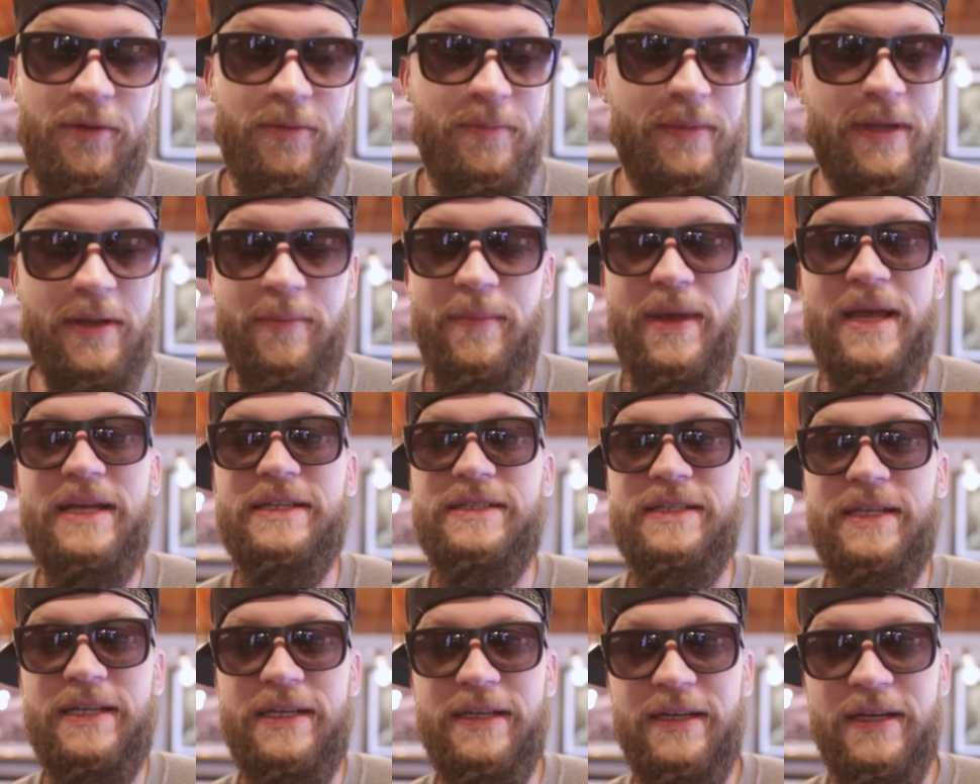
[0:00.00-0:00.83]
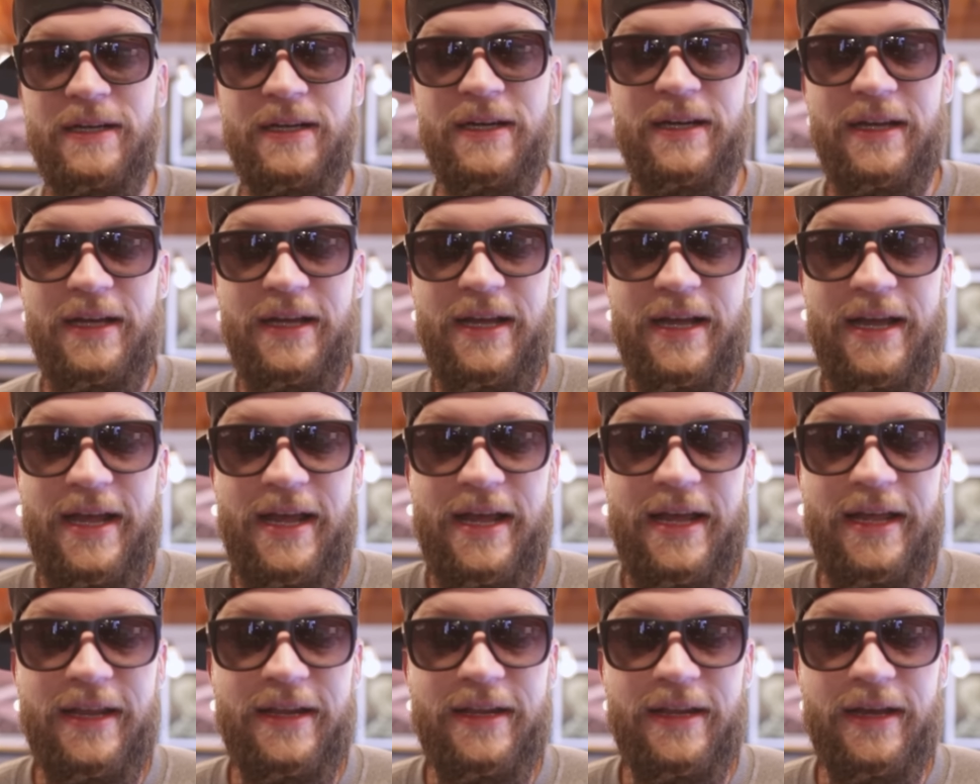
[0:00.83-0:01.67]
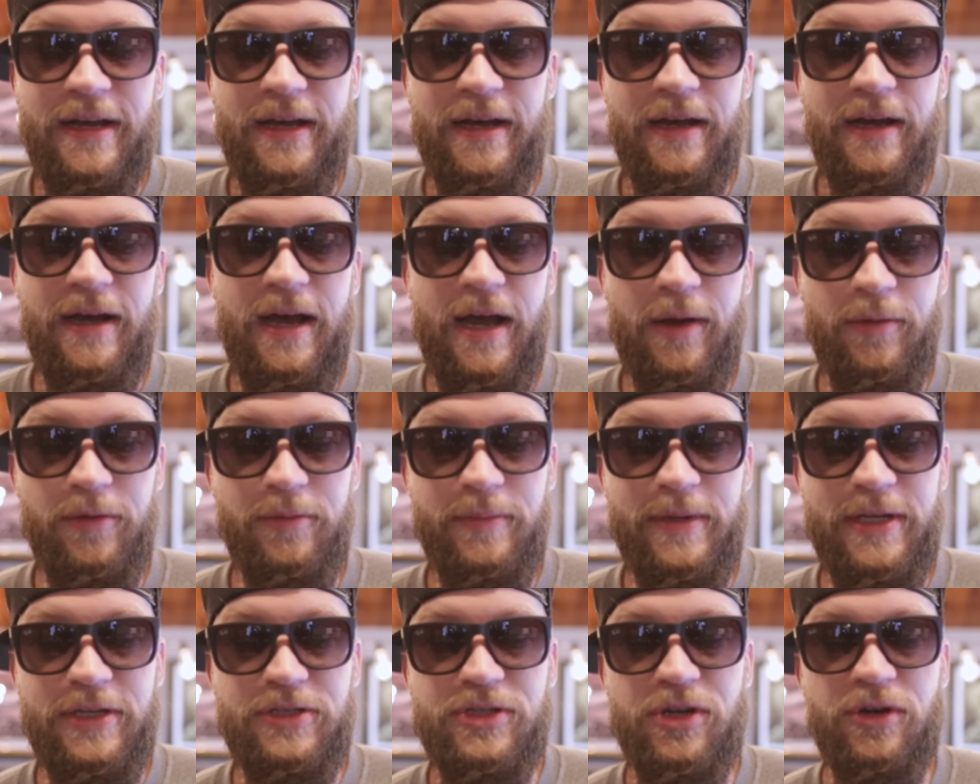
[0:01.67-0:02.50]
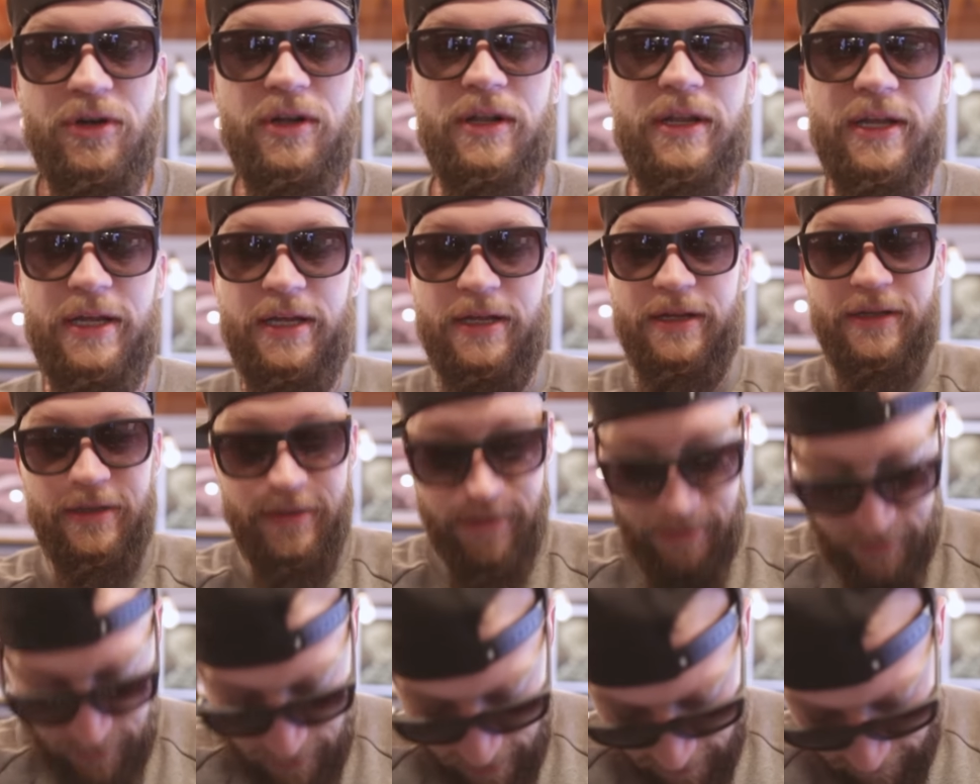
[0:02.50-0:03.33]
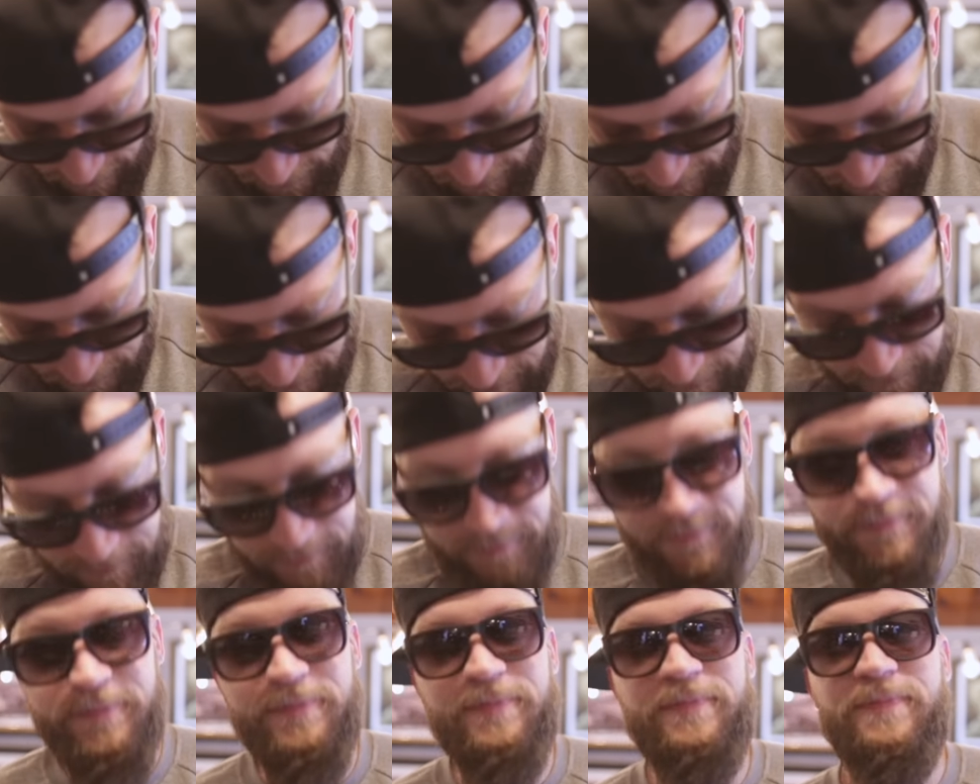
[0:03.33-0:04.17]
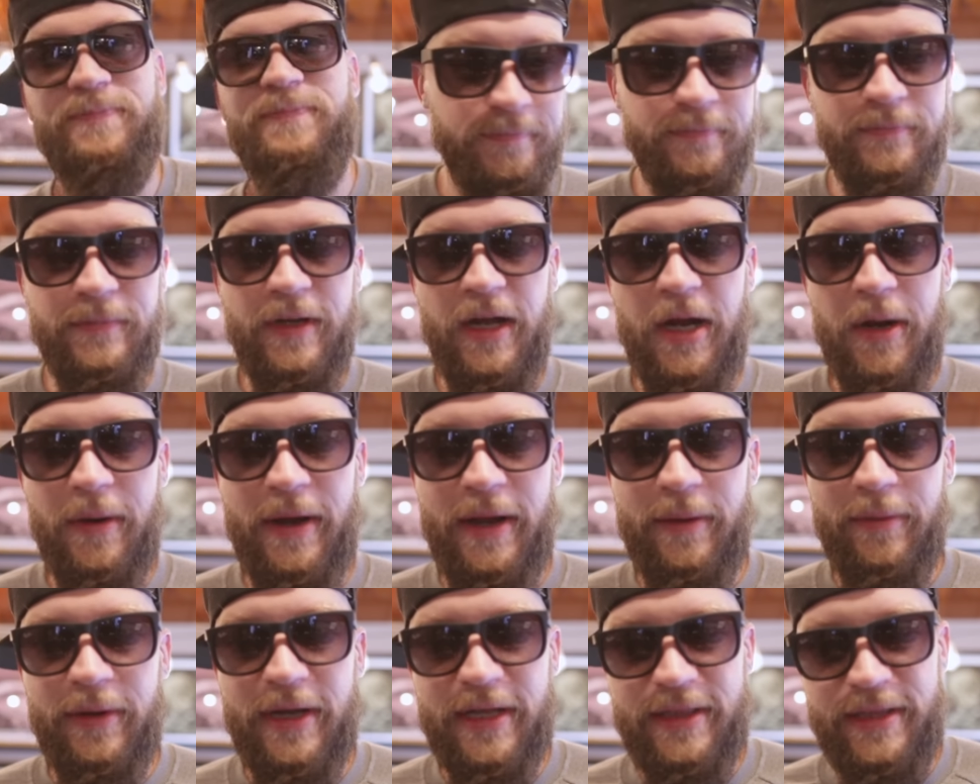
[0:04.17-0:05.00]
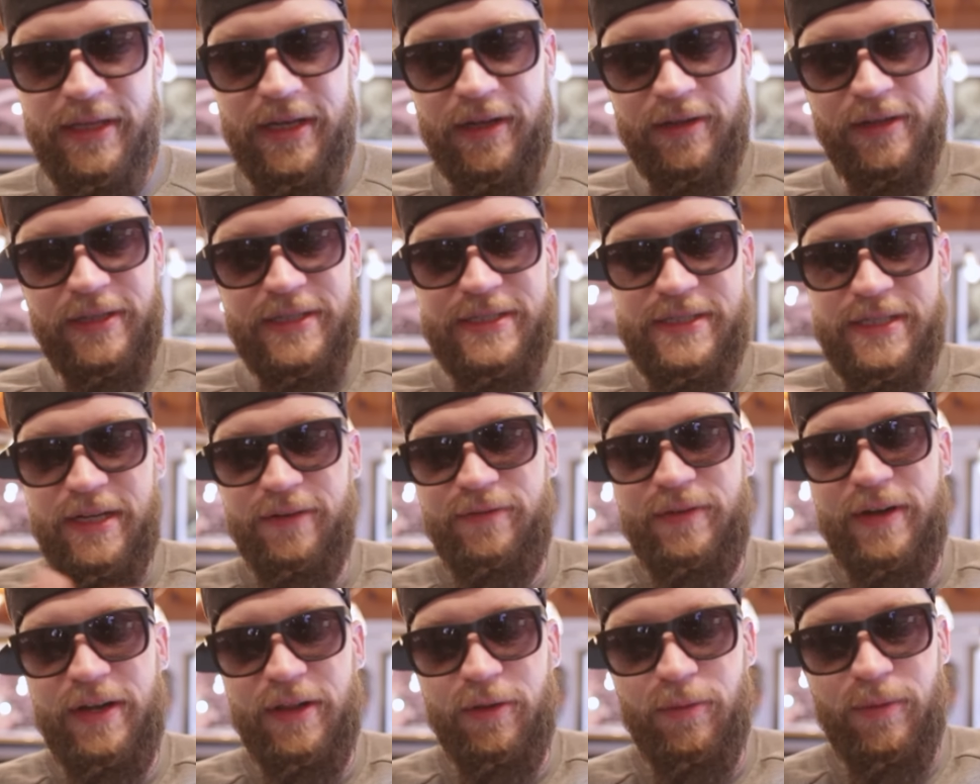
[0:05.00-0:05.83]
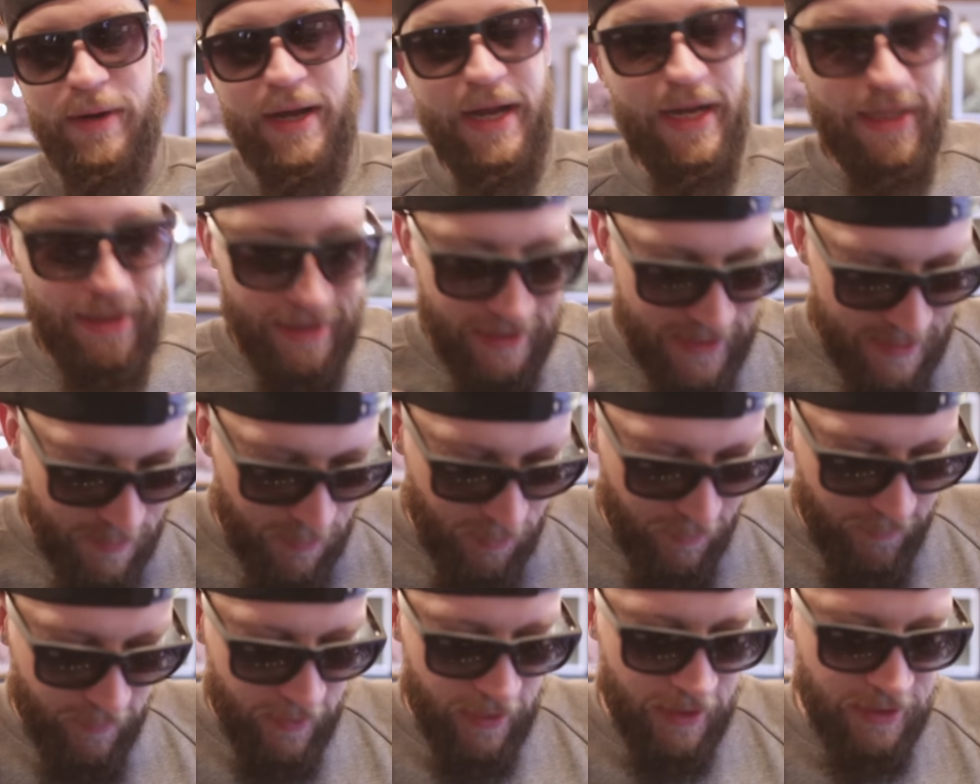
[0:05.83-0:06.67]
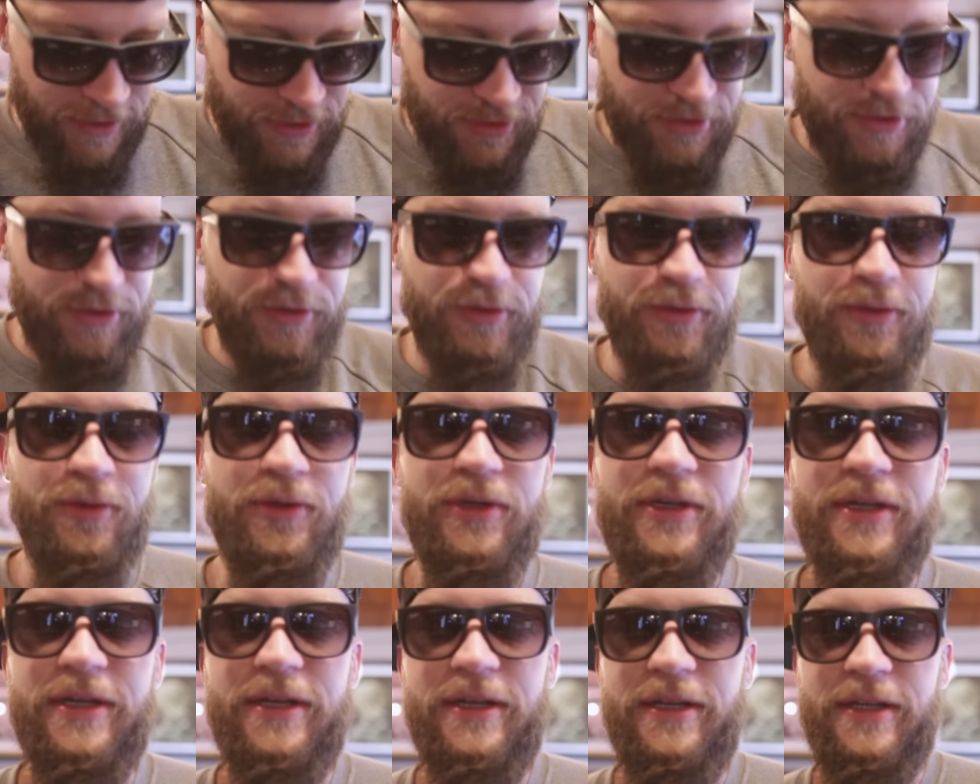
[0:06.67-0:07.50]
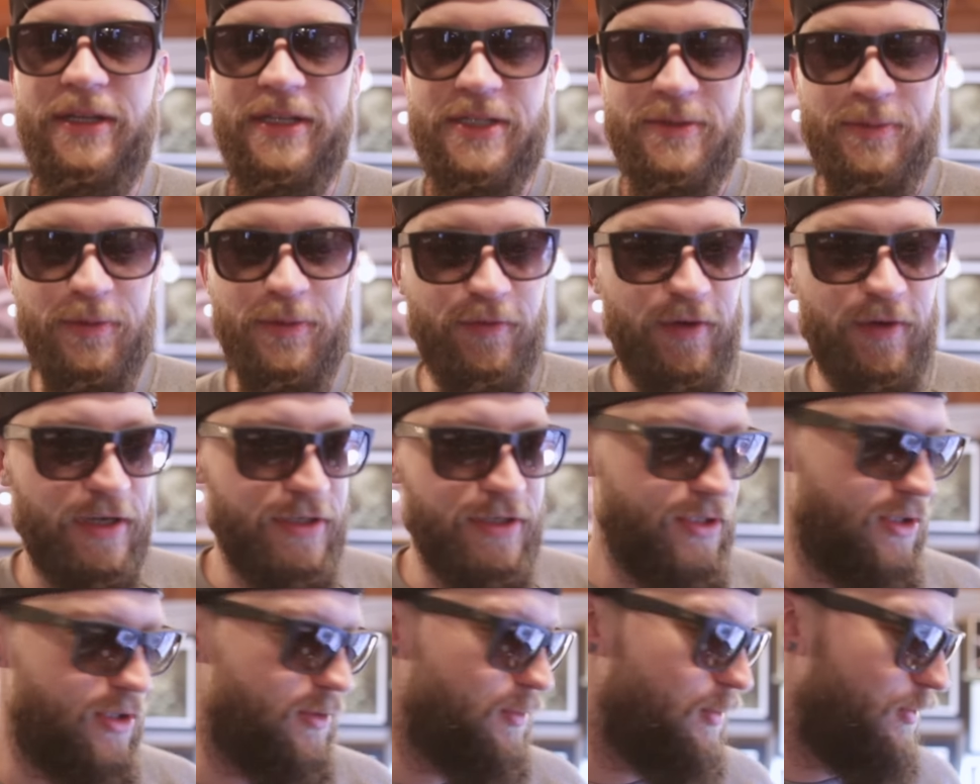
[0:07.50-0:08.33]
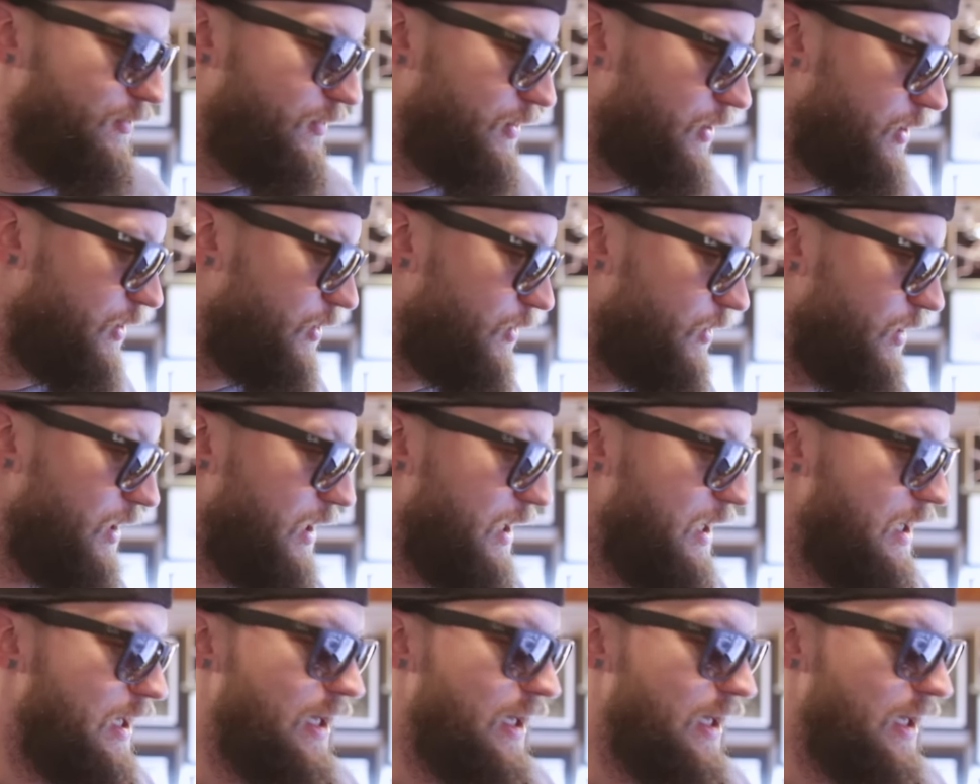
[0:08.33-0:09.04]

be amazing. And I would be eternally grateful. All right, we got the ugly stuff out of the way. Let's move on to the review.